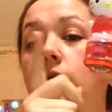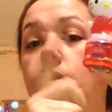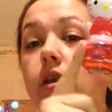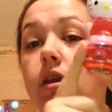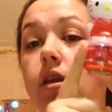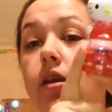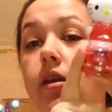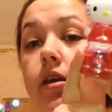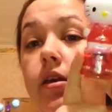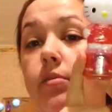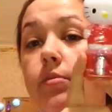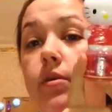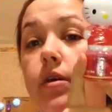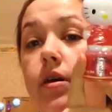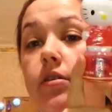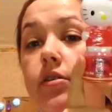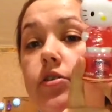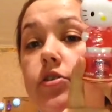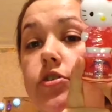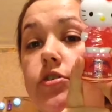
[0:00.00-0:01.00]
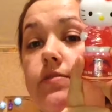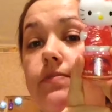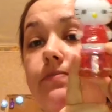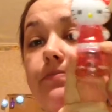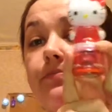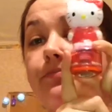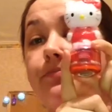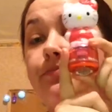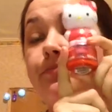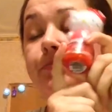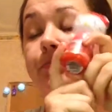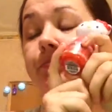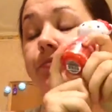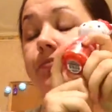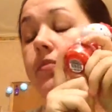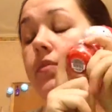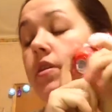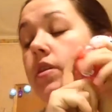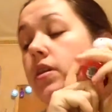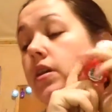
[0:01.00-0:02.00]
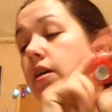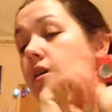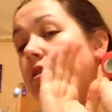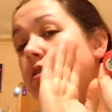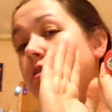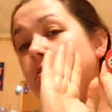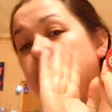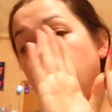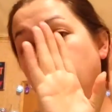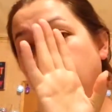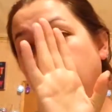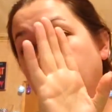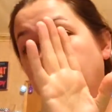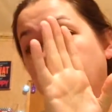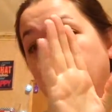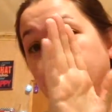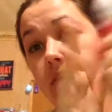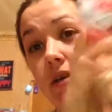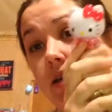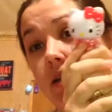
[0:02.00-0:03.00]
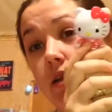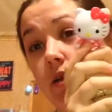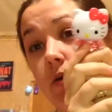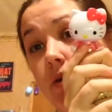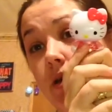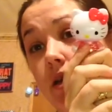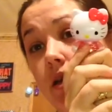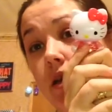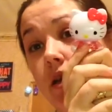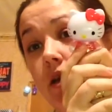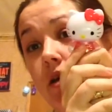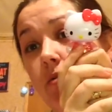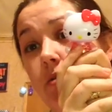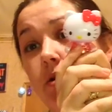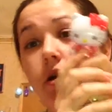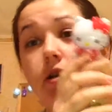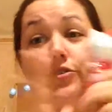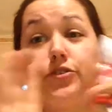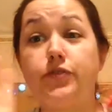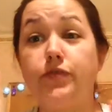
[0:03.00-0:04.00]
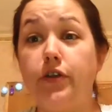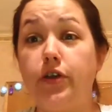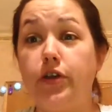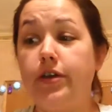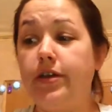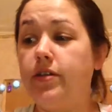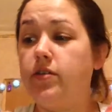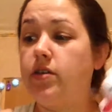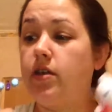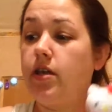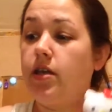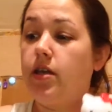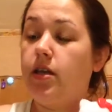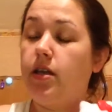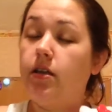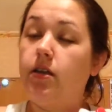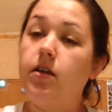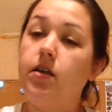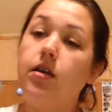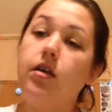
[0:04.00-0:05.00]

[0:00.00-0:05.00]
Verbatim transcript: Kitty nail polish. Yes, we have the Hello Kitty nail polish. Very exciting.